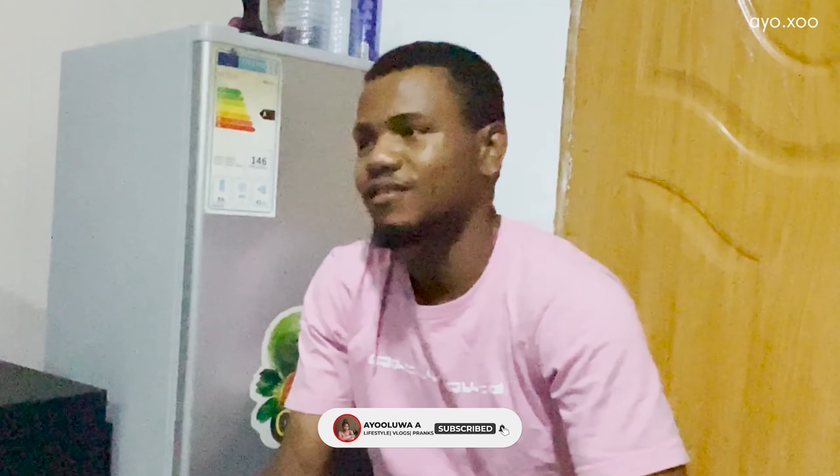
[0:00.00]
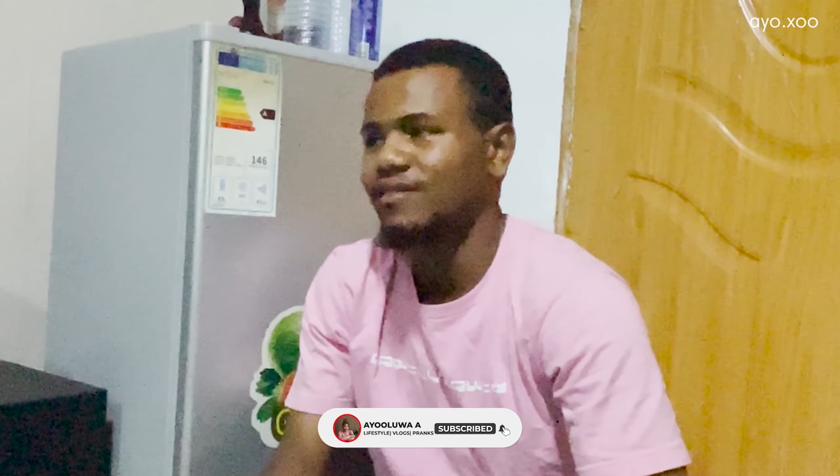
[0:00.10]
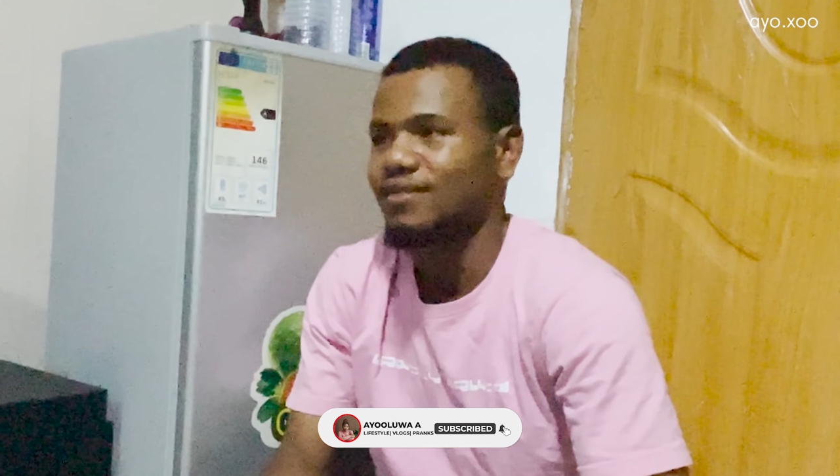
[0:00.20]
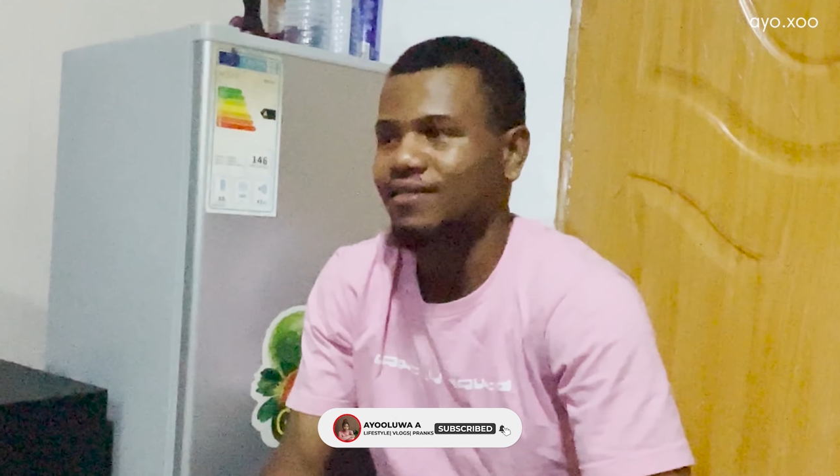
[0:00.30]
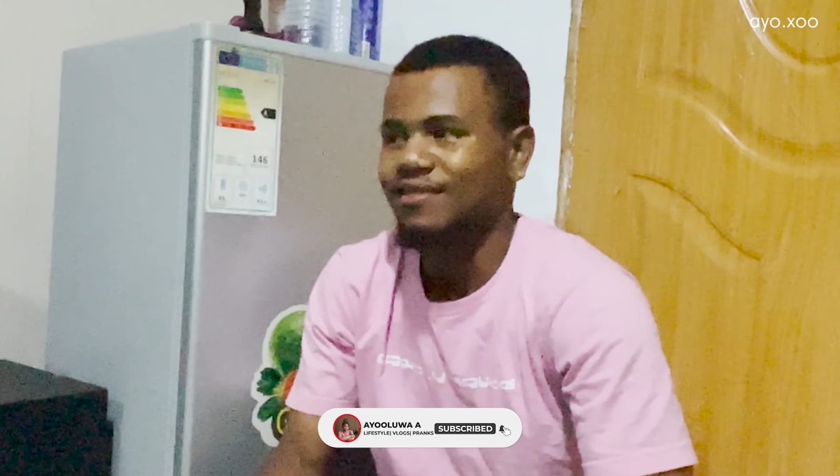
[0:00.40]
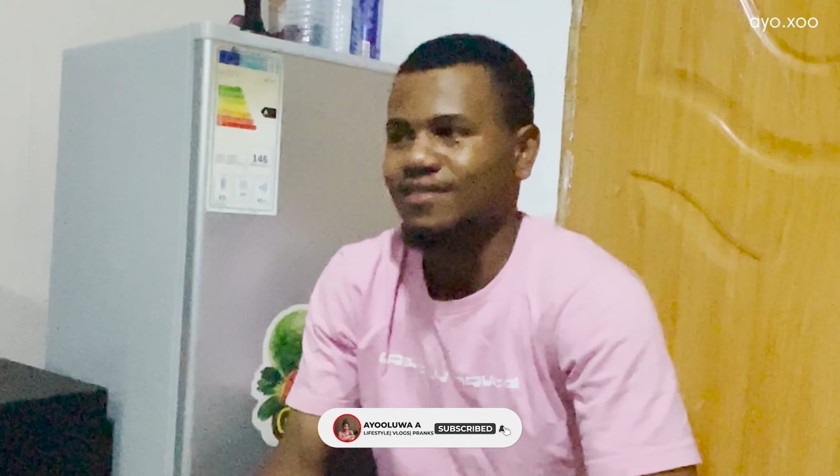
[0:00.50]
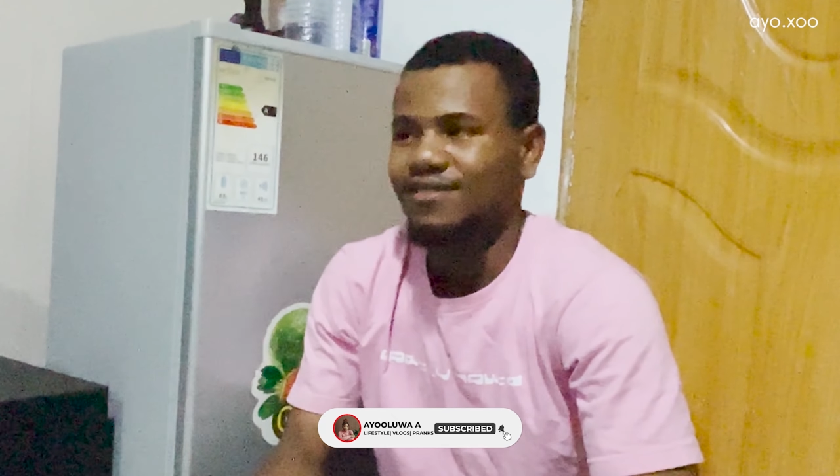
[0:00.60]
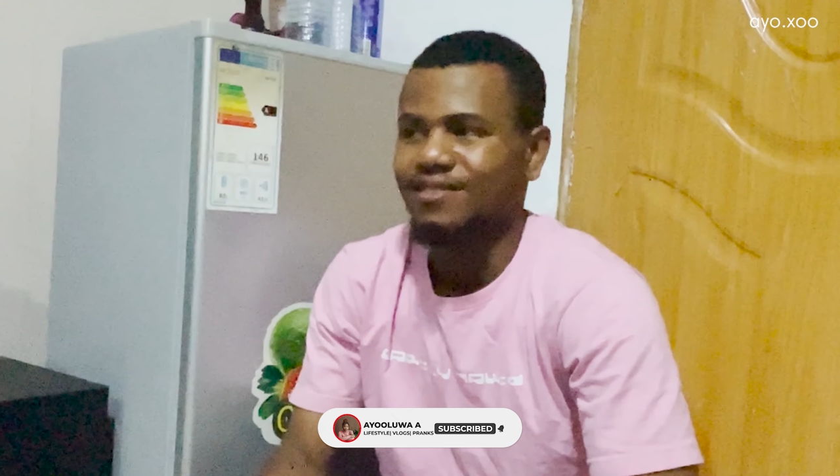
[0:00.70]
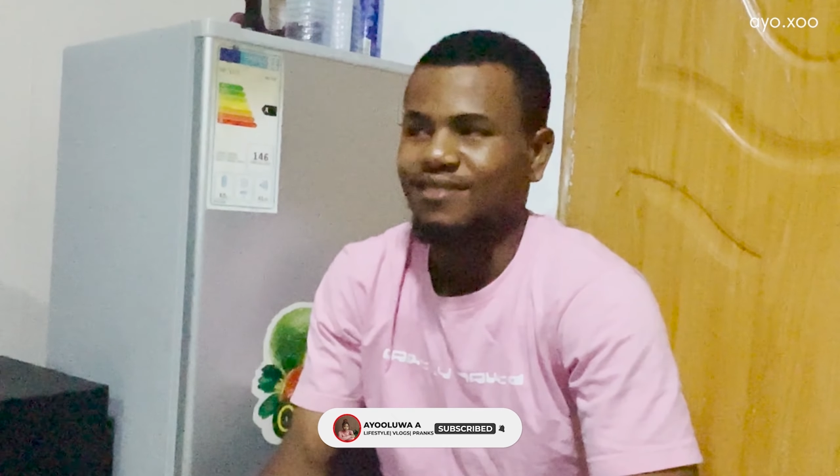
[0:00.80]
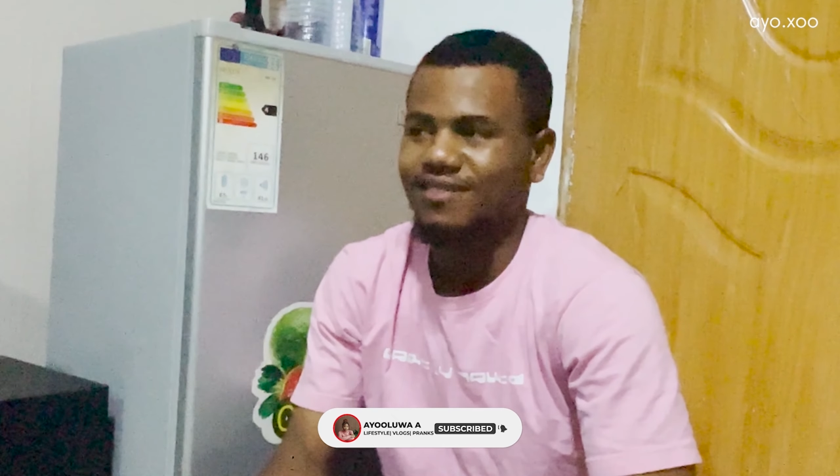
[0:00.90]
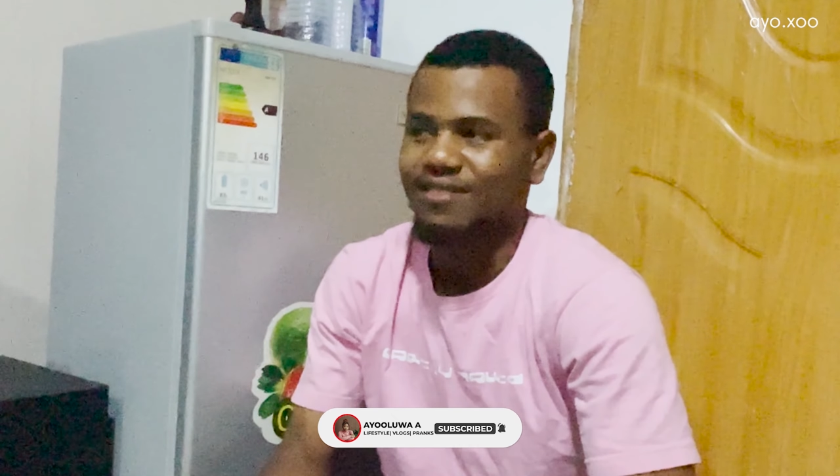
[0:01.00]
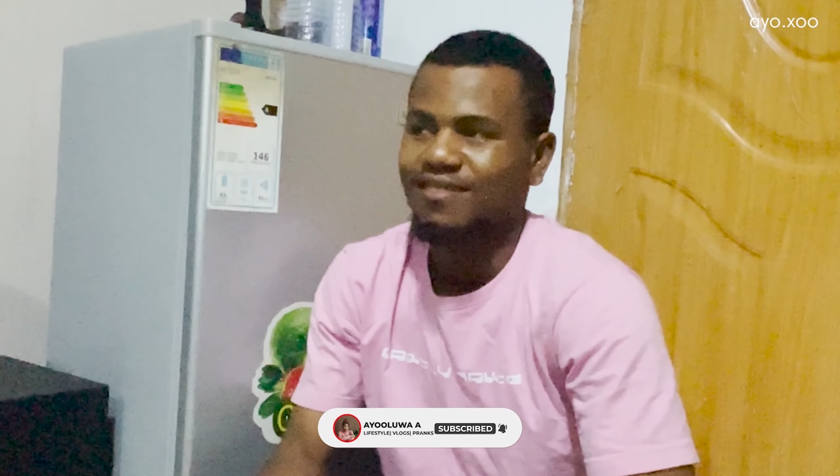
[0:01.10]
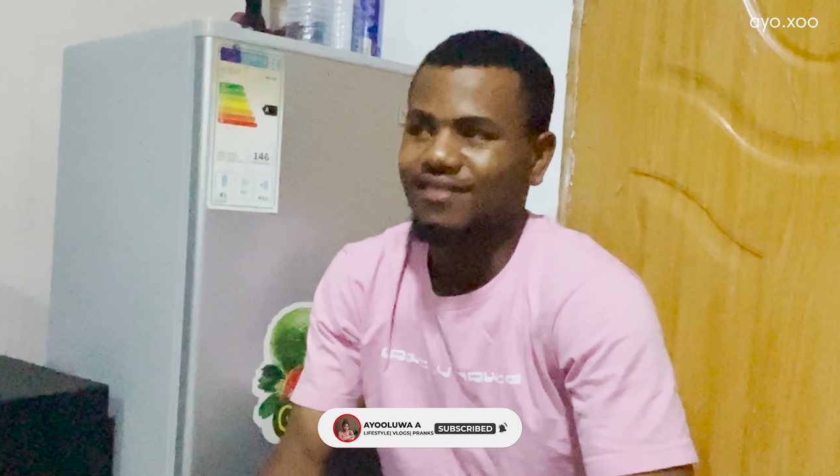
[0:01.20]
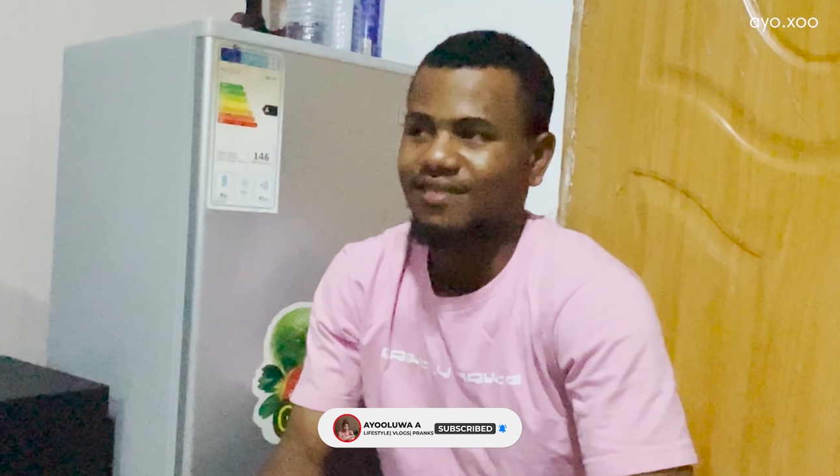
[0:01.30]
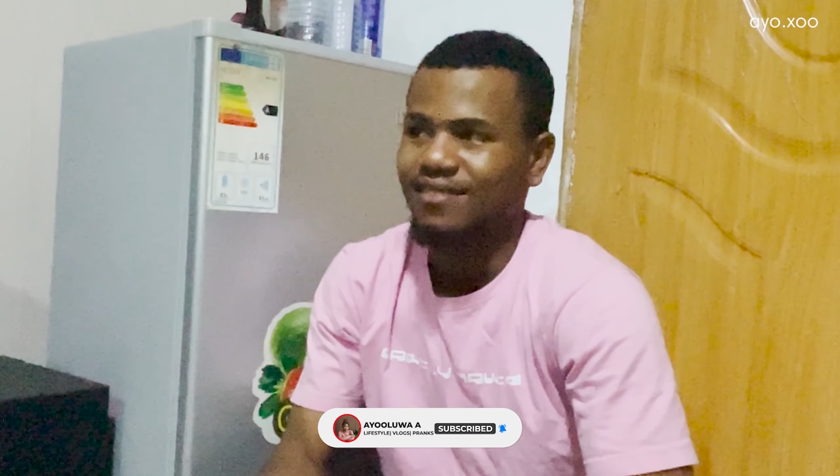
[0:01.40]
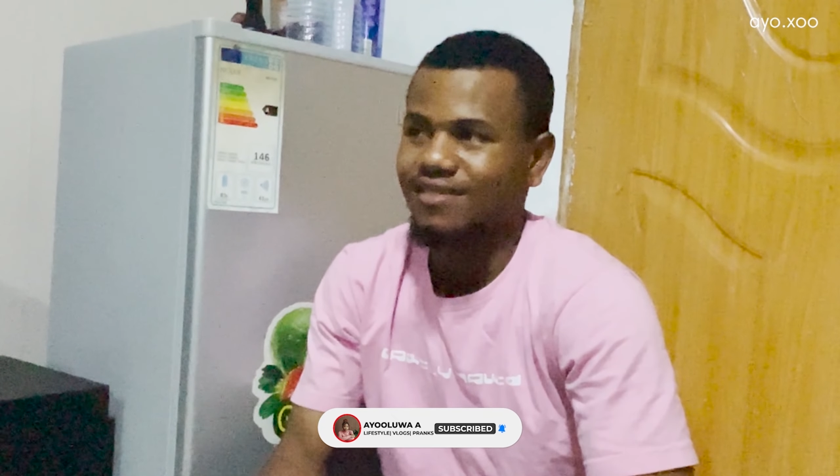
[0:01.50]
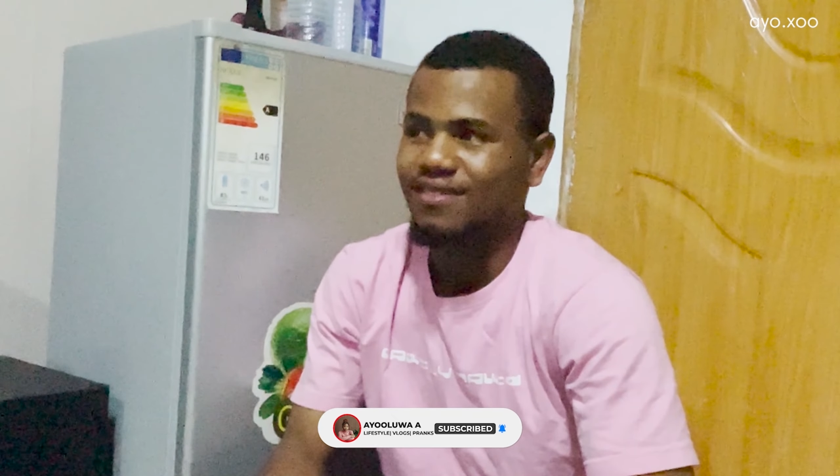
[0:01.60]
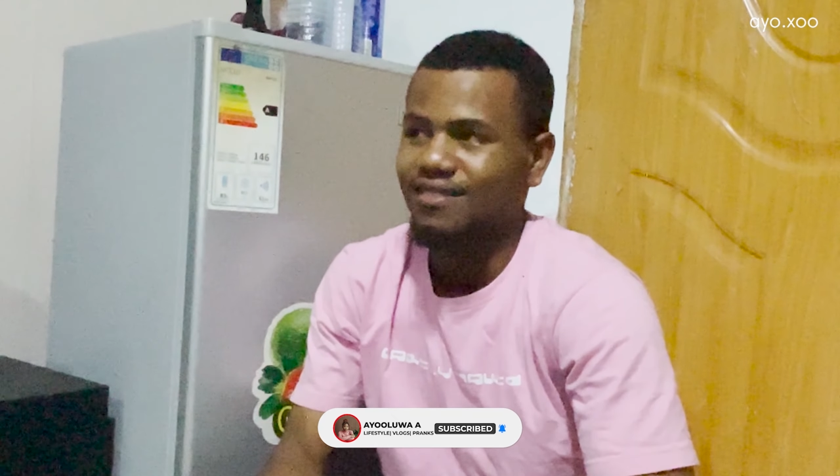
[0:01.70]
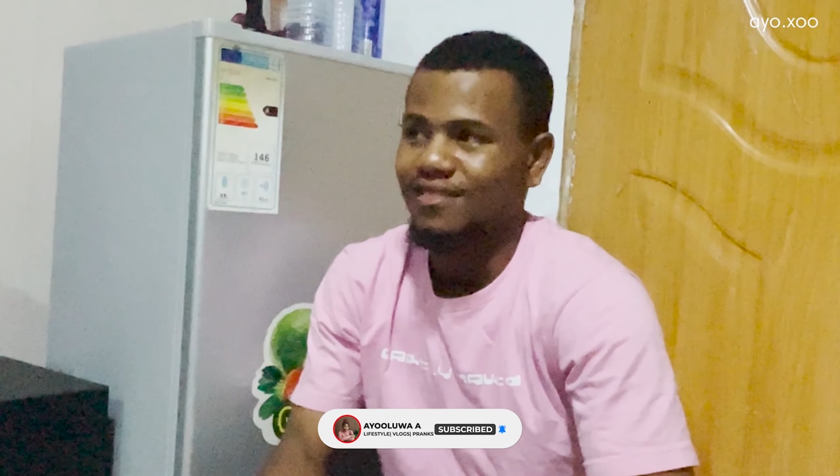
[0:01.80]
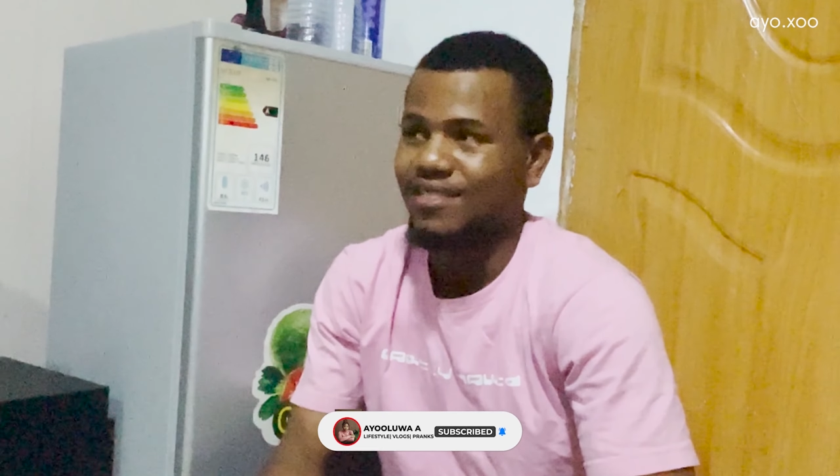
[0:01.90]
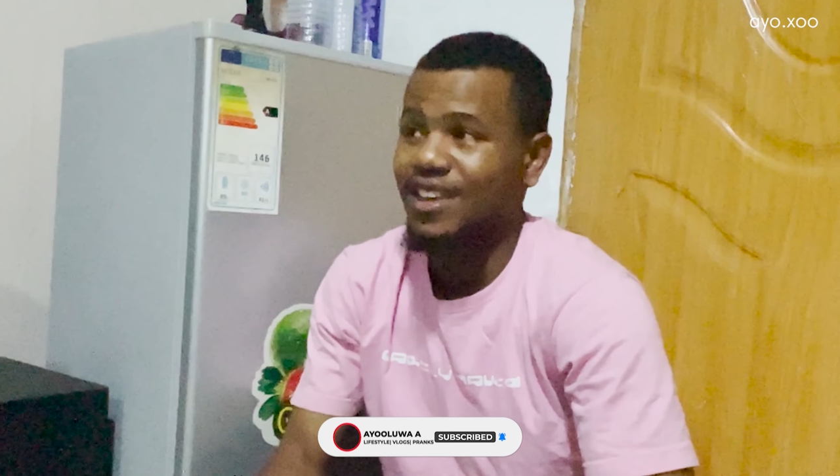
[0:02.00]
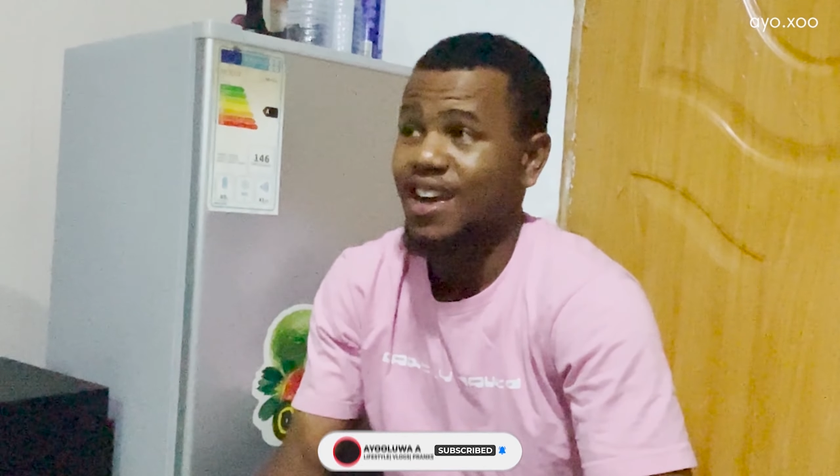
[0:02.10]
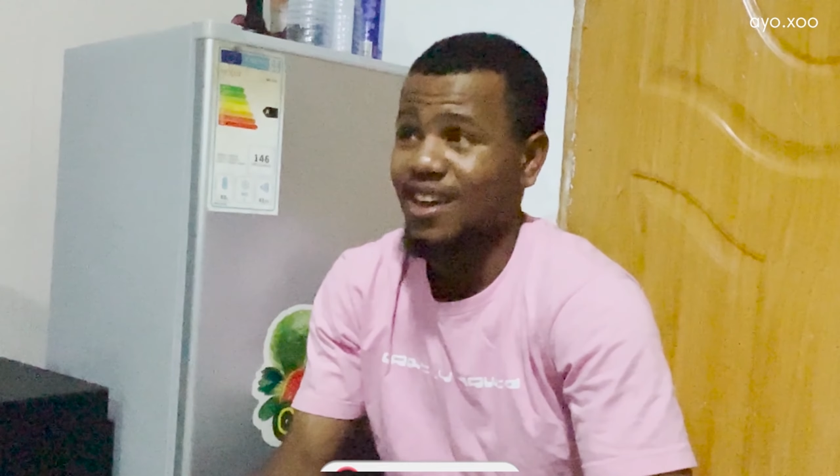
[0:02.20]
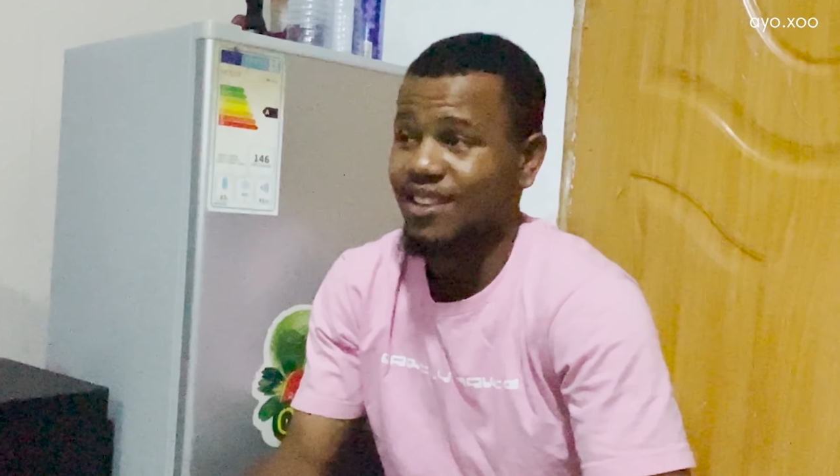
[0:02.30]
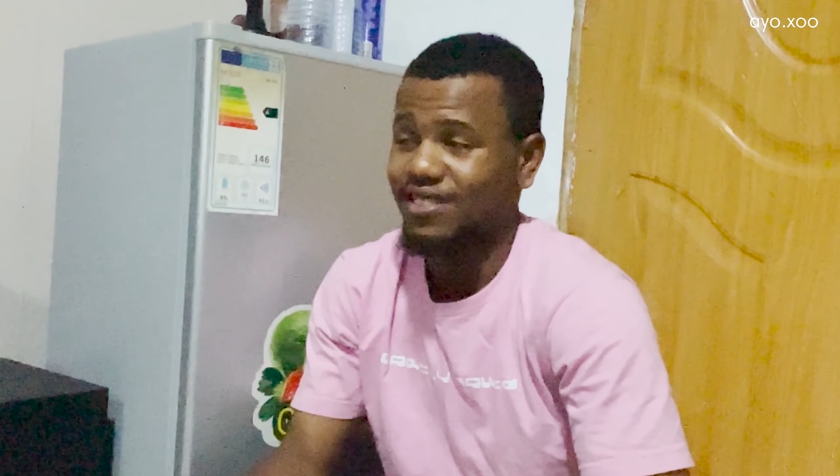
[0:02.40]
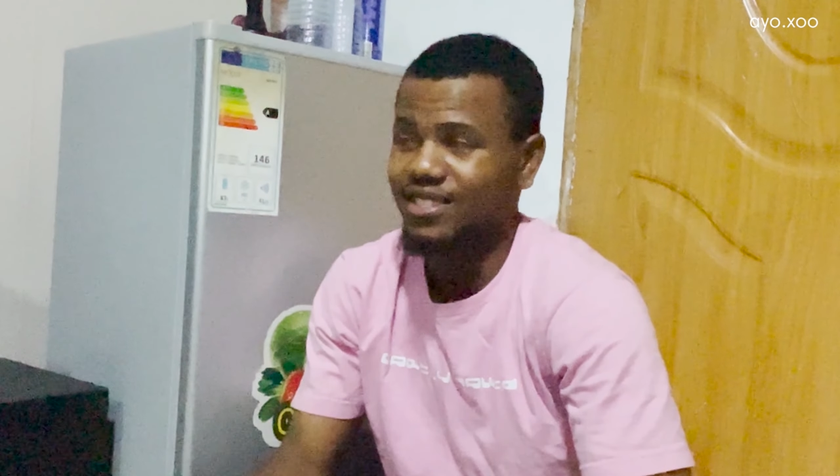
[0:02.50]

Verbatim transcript: mm. I, know what, I saw I saw you did yeah.